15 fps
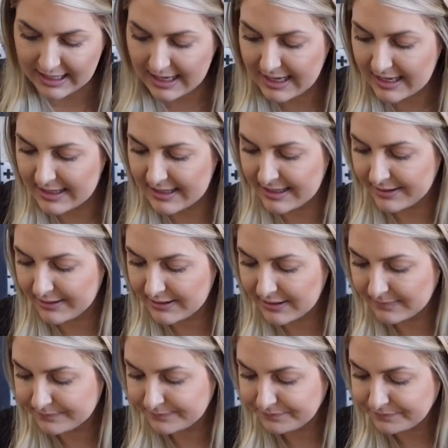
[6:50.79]
And
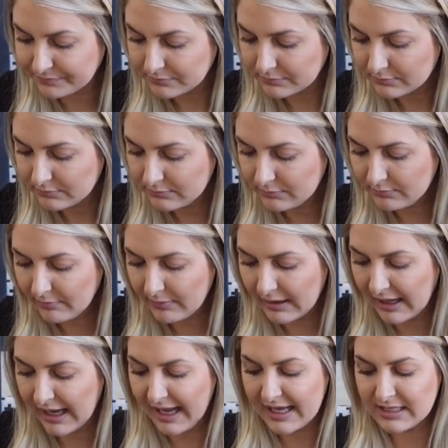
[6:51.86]

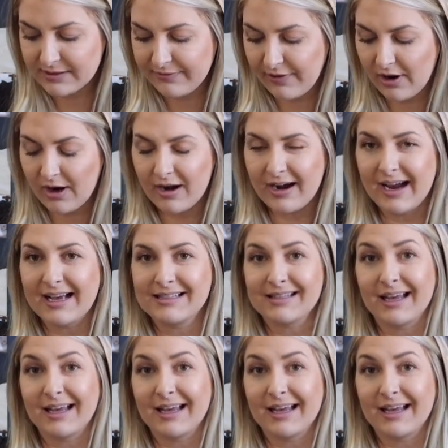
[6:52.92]
as far as